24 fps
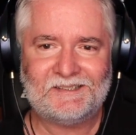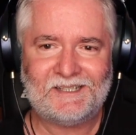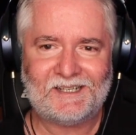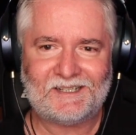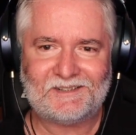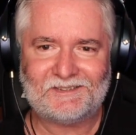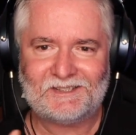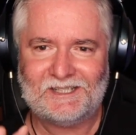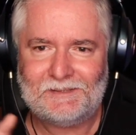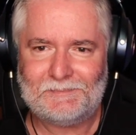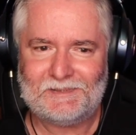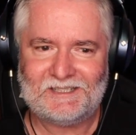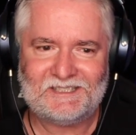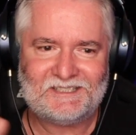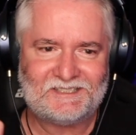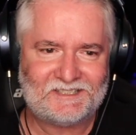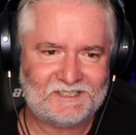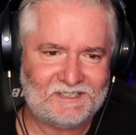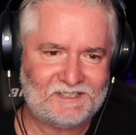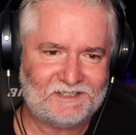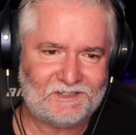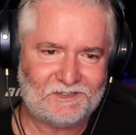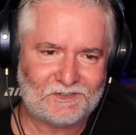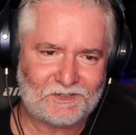That creepy
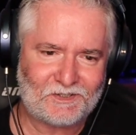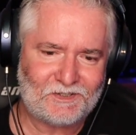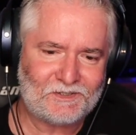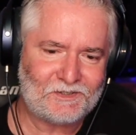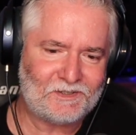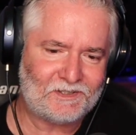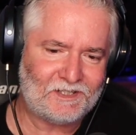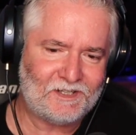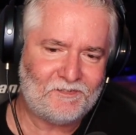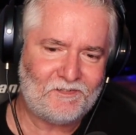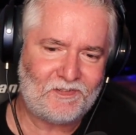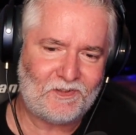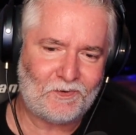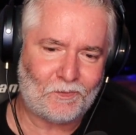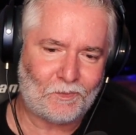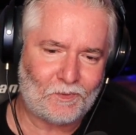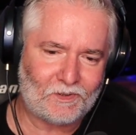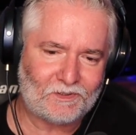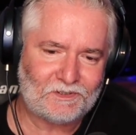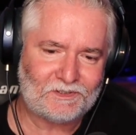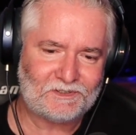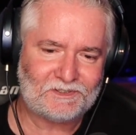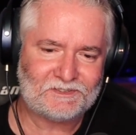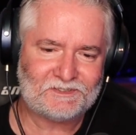shit growing all over the
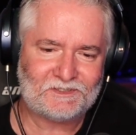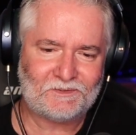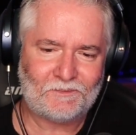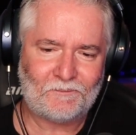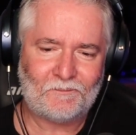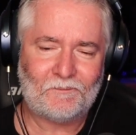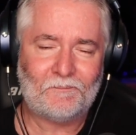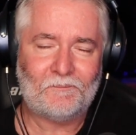walls.